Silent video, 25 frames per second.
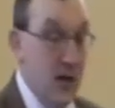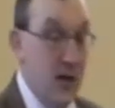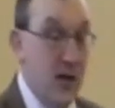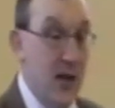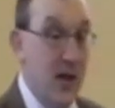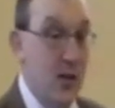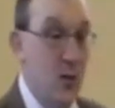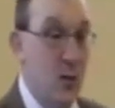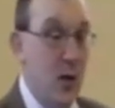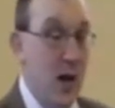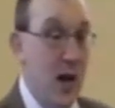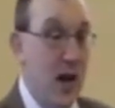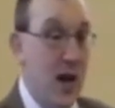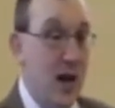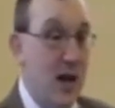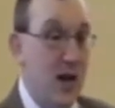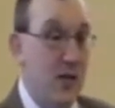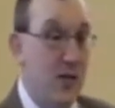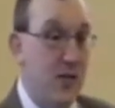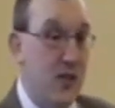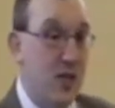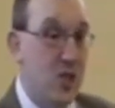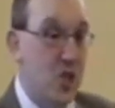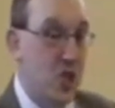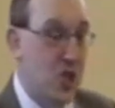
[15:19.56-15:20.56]
And then we
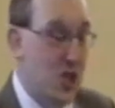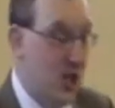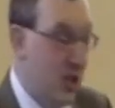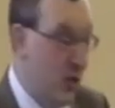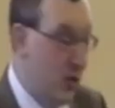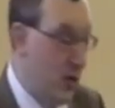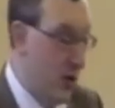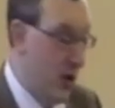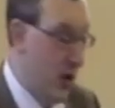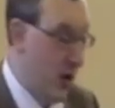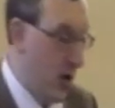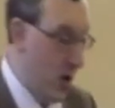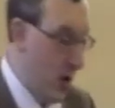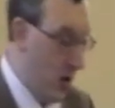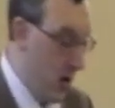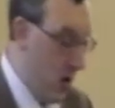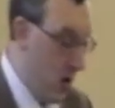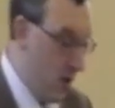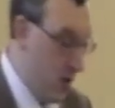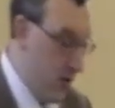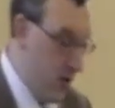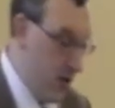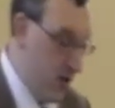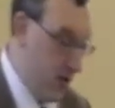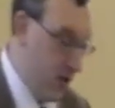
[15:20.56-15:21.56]
have the children
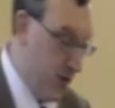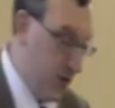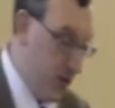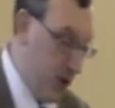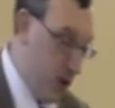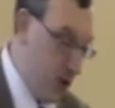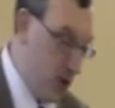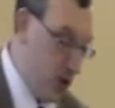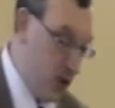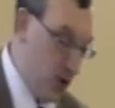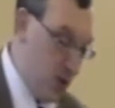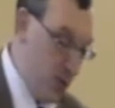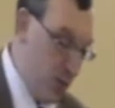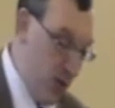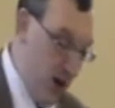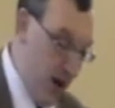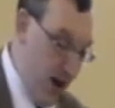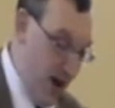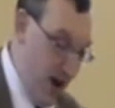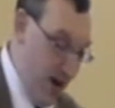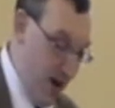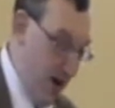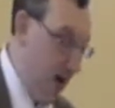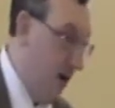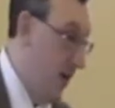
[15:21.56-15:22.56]
of the first
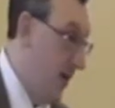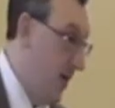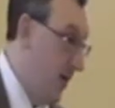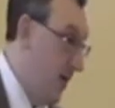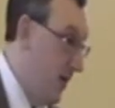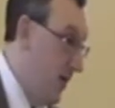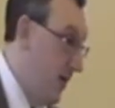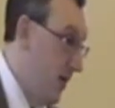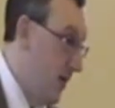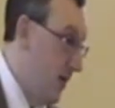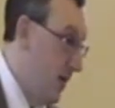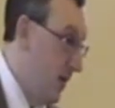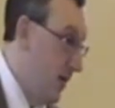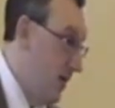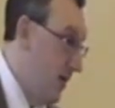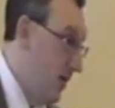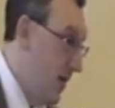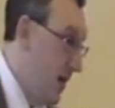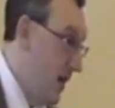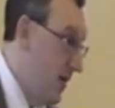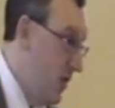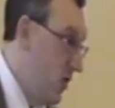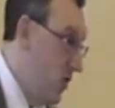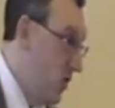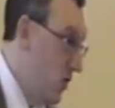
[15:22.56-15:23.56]
pair.
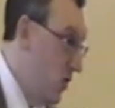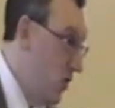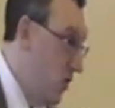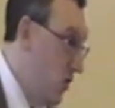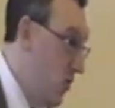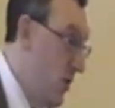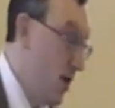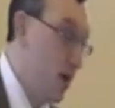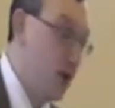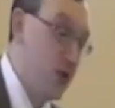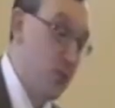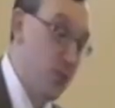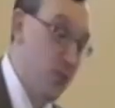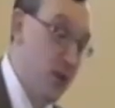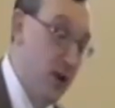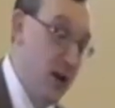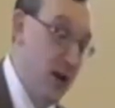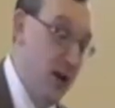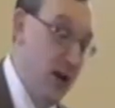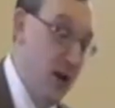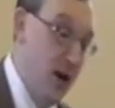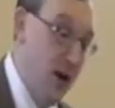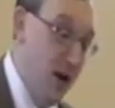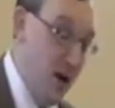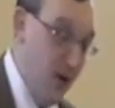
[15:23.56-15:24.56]
They too must
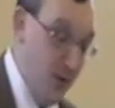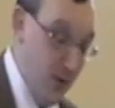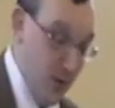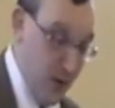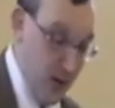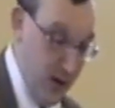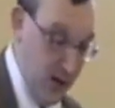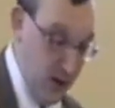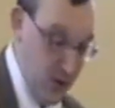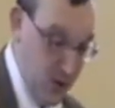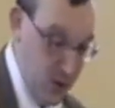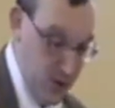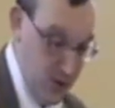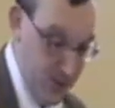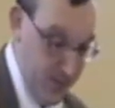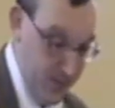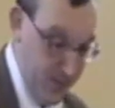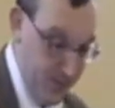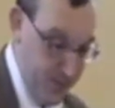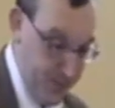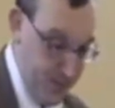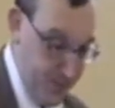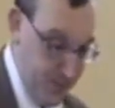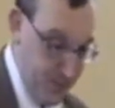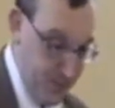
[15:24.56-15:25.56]
bring offerings.